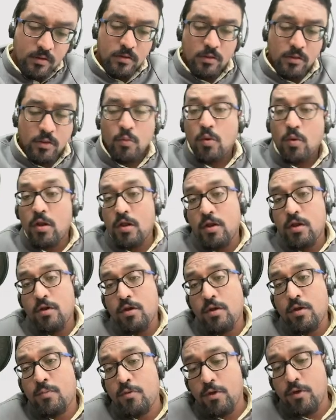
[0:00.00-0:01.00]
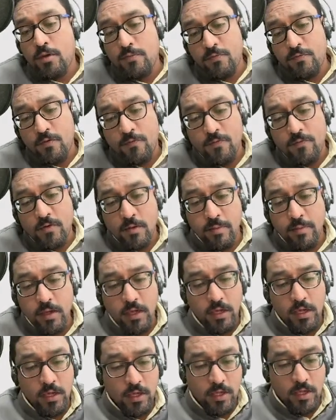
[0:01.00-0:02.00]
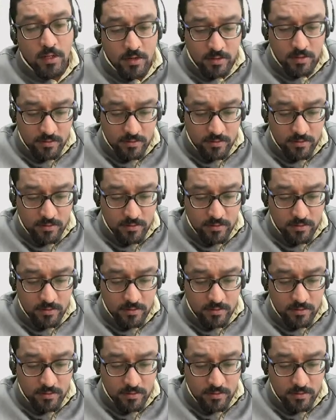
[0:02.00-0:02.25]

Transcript: The 100 poems of Kabir.